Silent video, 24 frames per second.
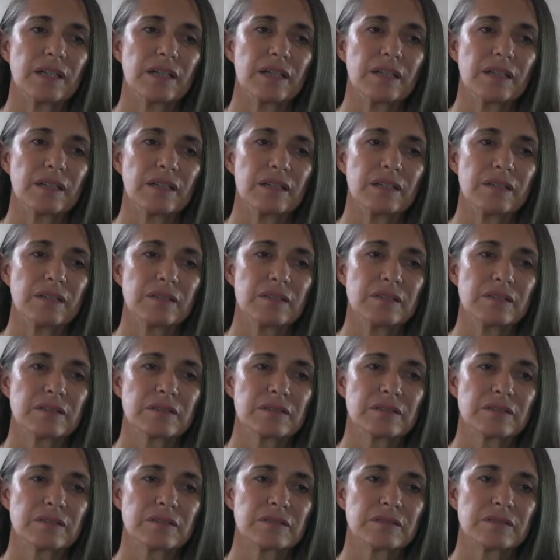And
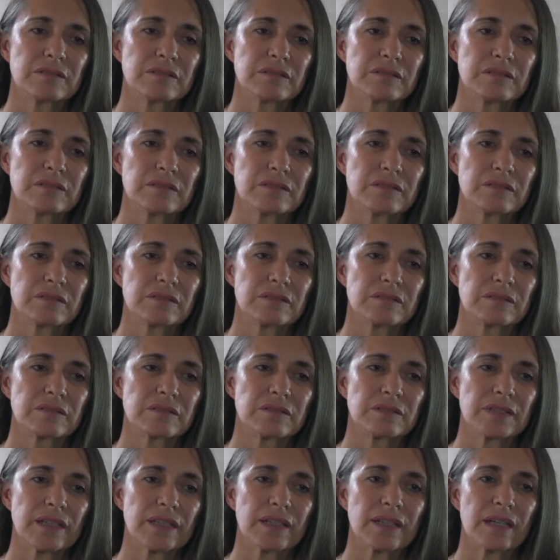
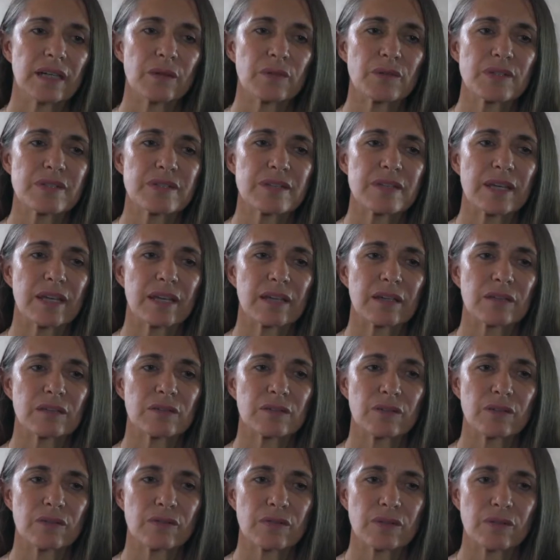then I was taken
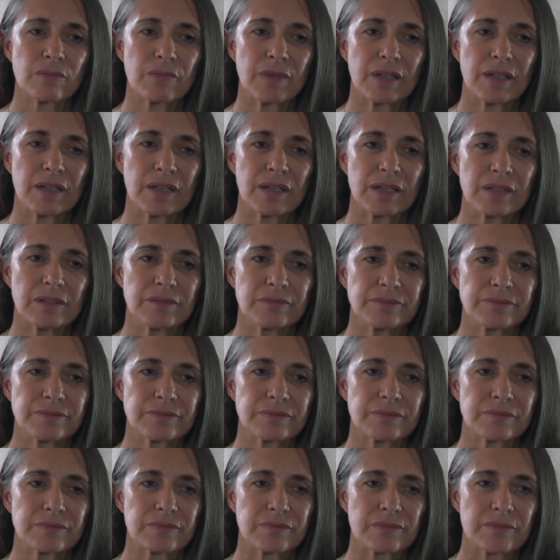over by
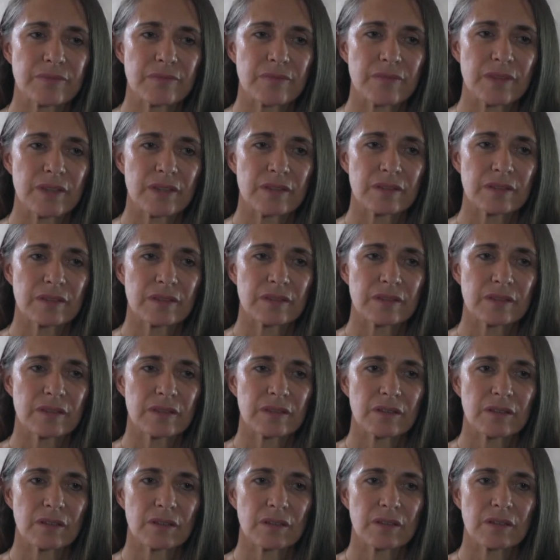
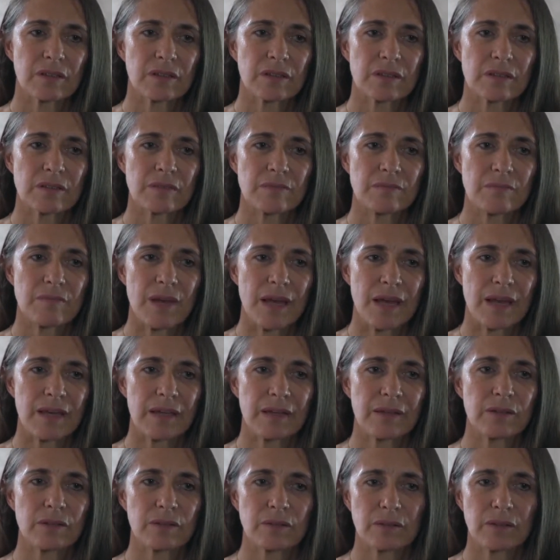the uh,
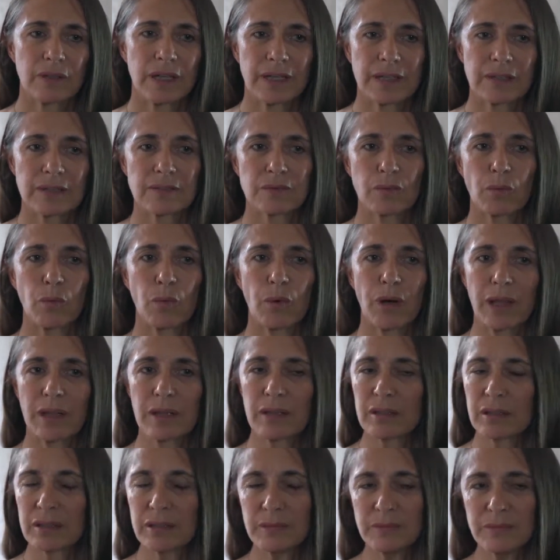man who had
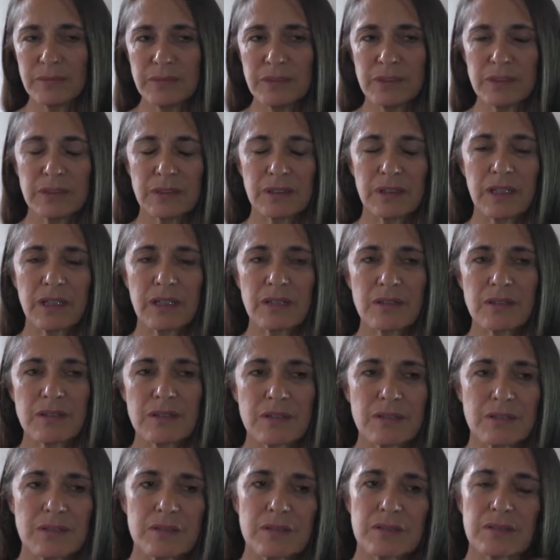welcomed
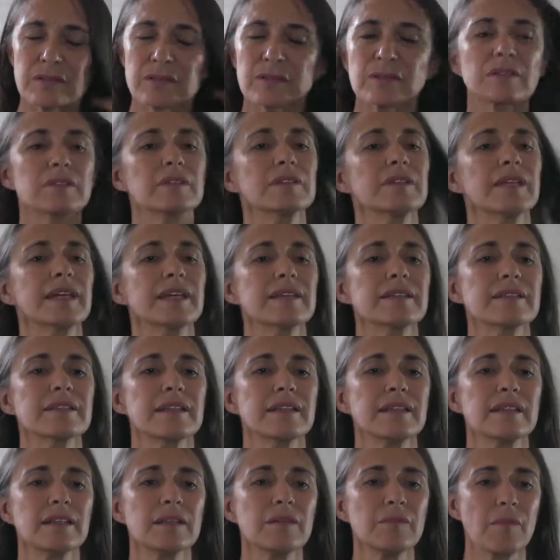us that
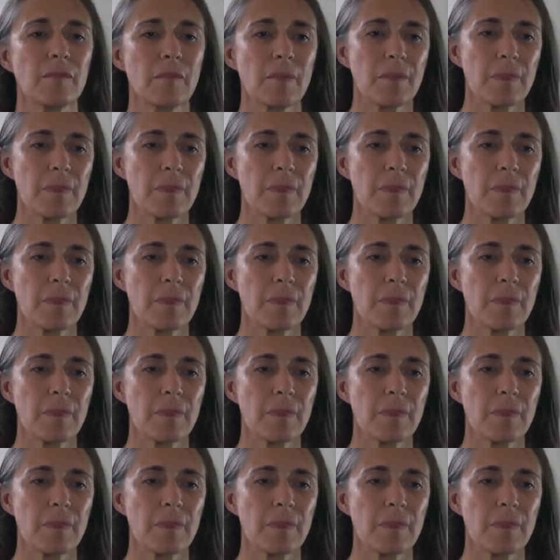day